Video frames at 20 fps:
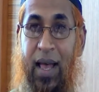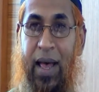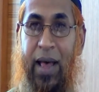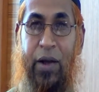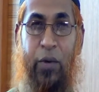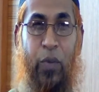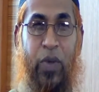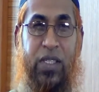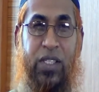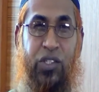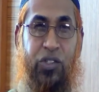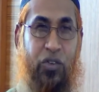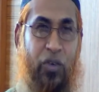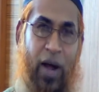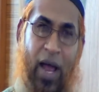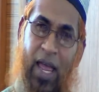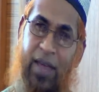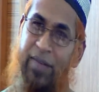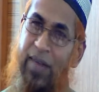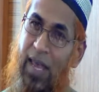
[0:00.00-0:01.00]
and we
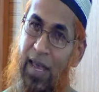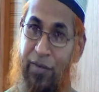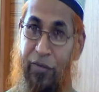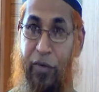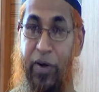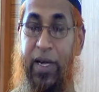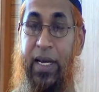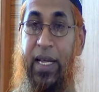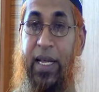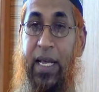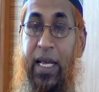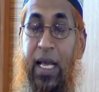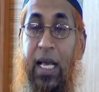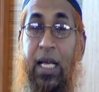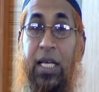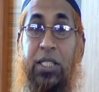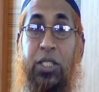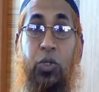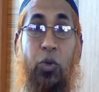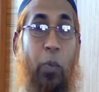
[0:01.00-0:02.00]
strive every
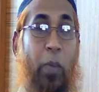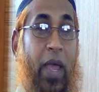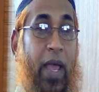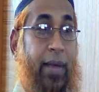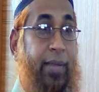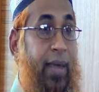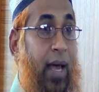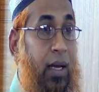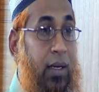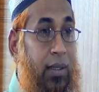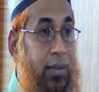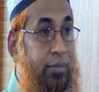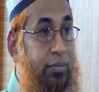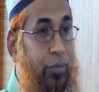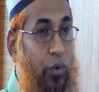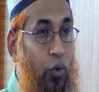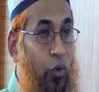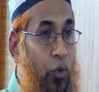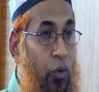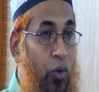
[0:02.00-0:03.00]
day to make that
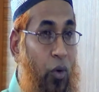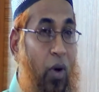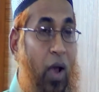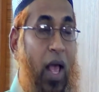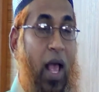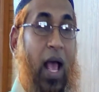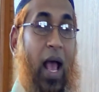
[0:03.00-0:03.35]
more